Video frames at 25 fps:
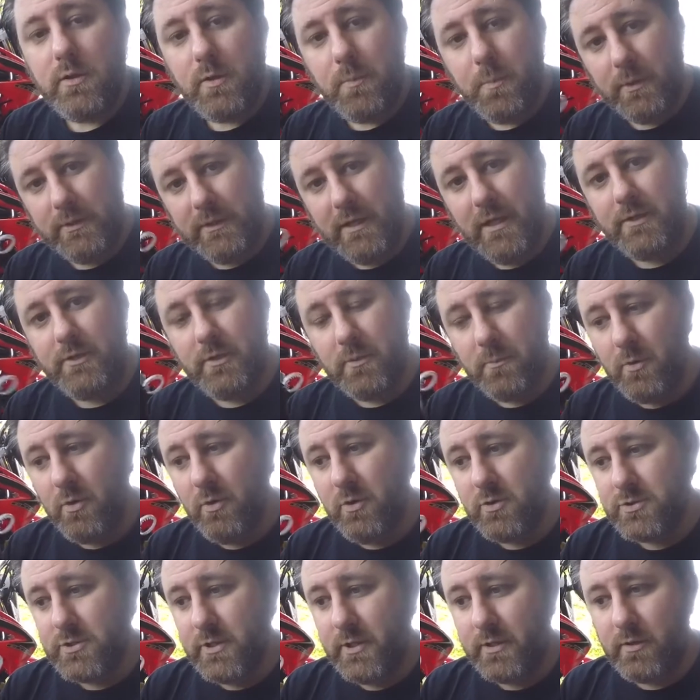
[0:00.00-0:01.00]
put that in your
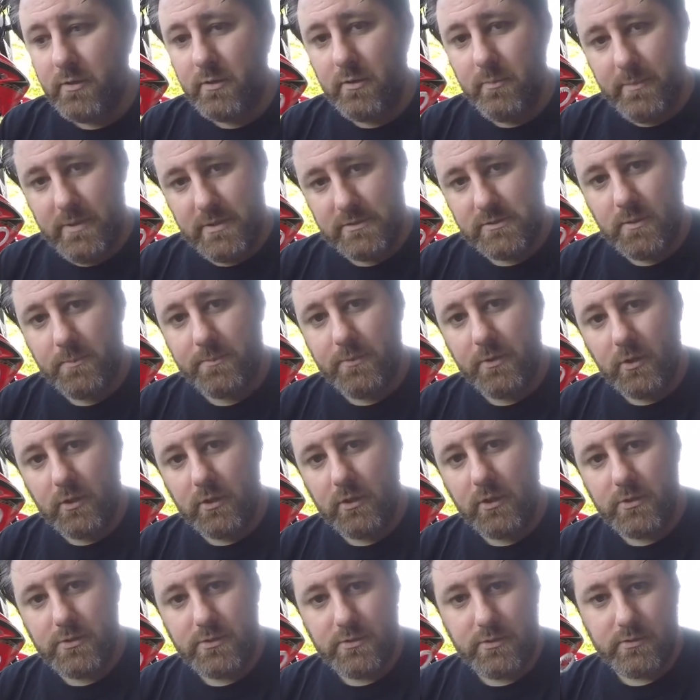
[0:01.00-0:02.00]
motorcycle, it'll mess up your
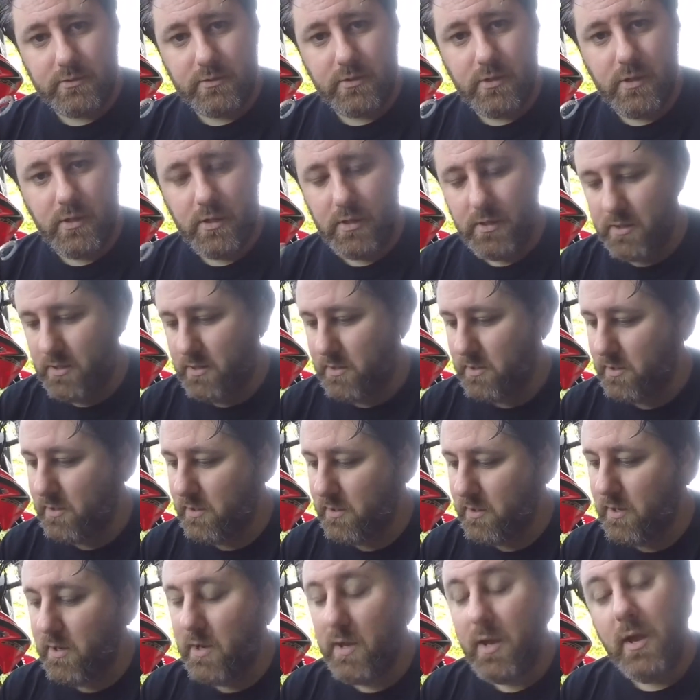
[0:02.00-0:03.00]
clutches.
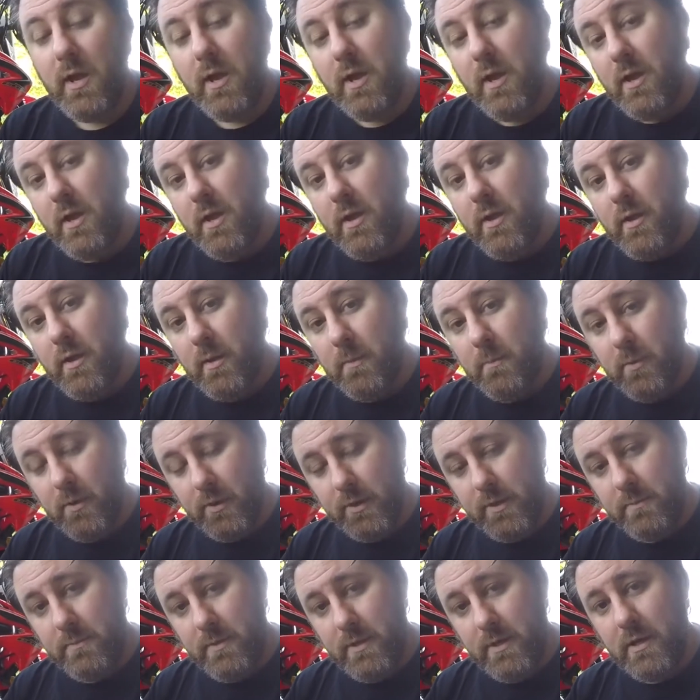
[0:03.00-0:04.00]
And
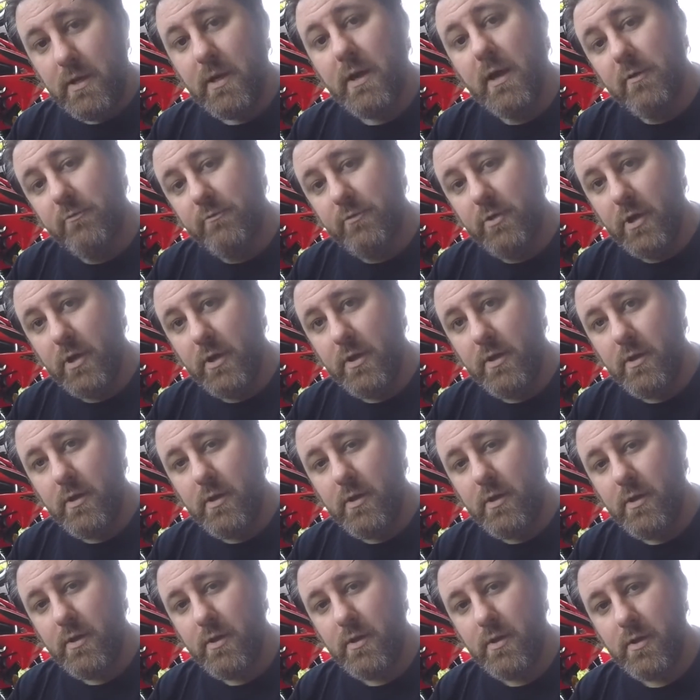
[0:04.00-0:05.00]
believe me, I've done it,
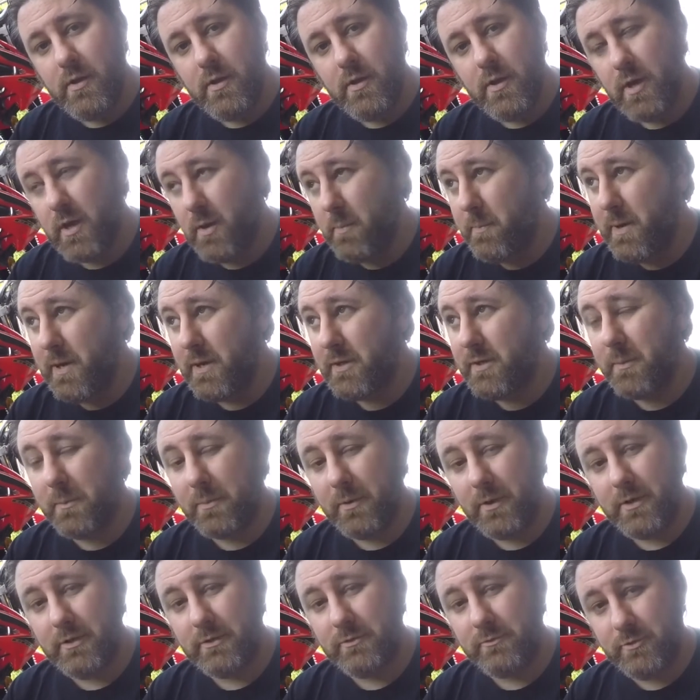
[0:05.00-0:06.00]
and I paid the
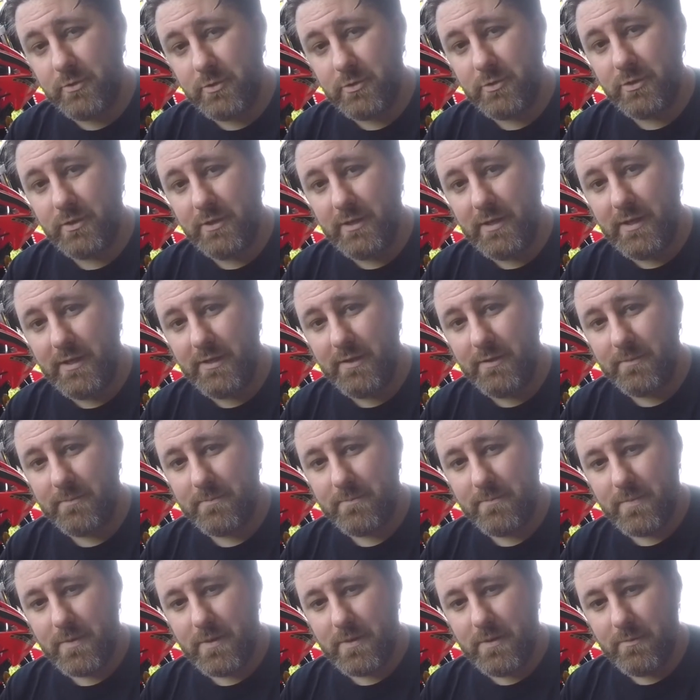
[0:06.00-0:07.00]
price for doing that
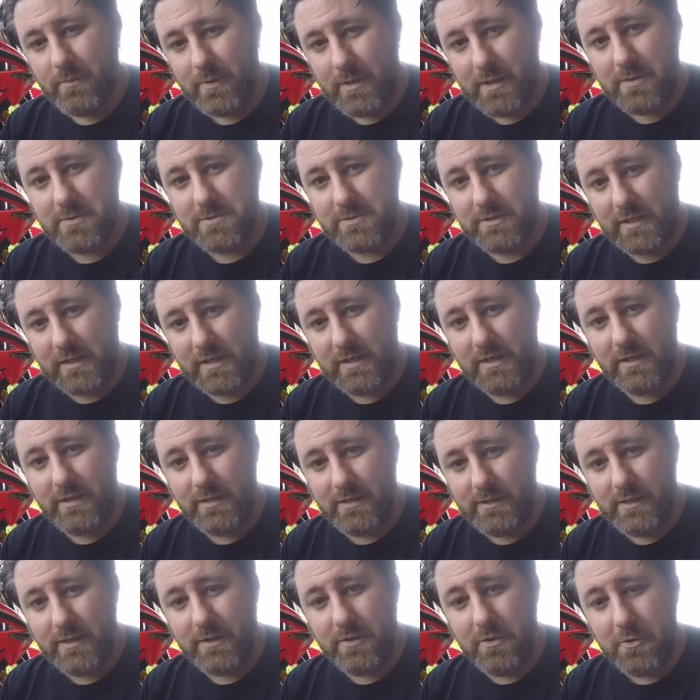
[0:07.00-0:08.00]
when I was a kid and
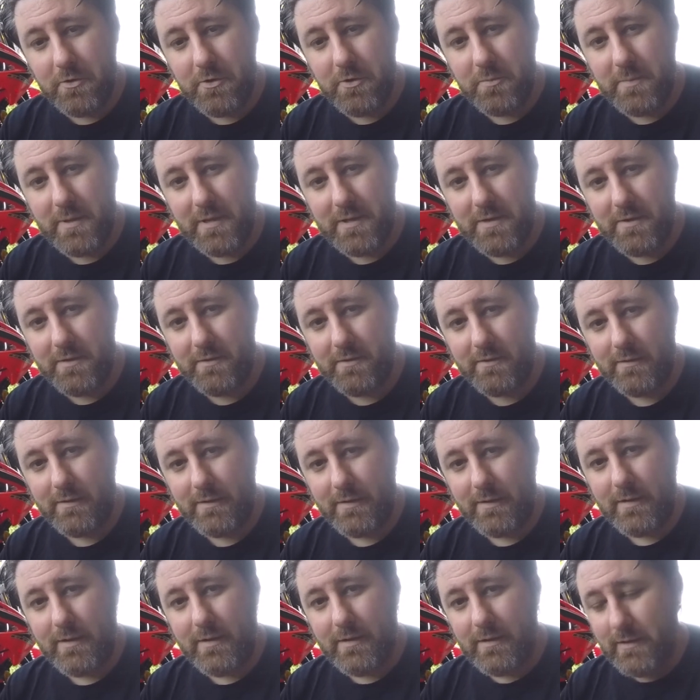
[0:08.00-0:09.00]
didn't know no better.
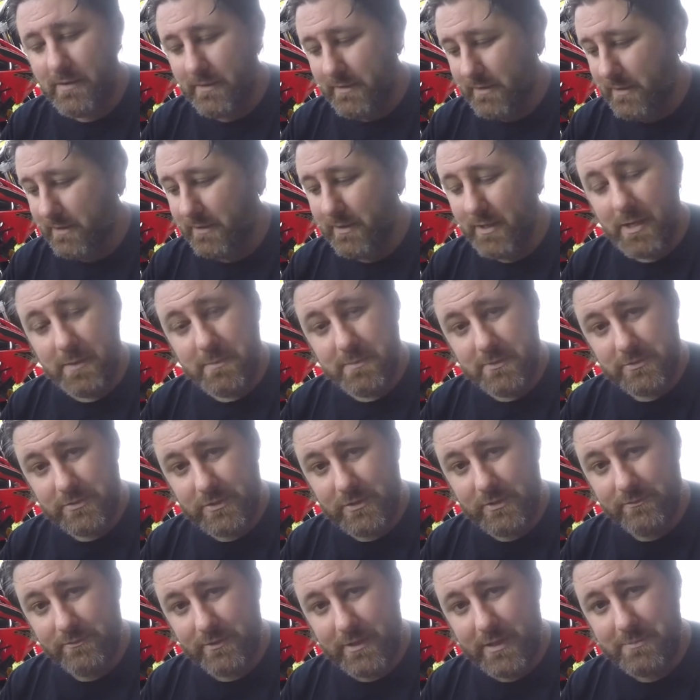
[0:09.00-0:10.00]
Now that I'm a
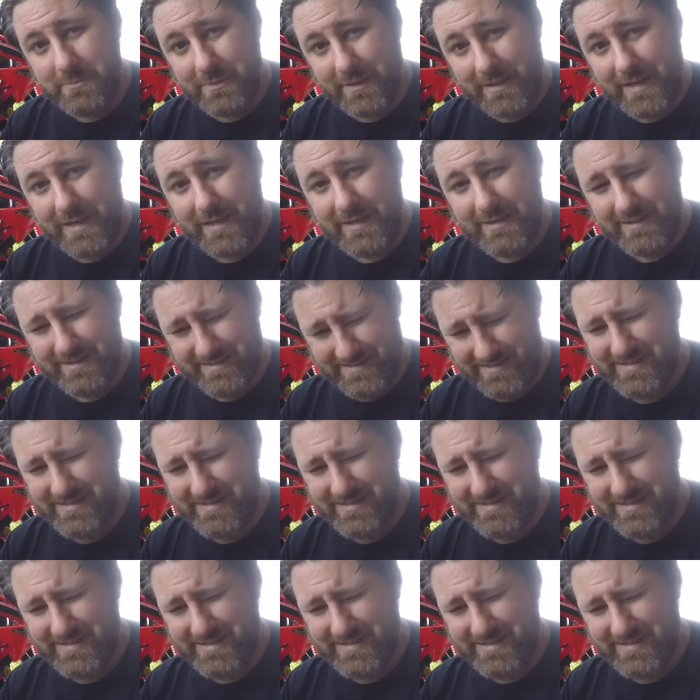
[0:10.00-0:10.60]
certified mechanic,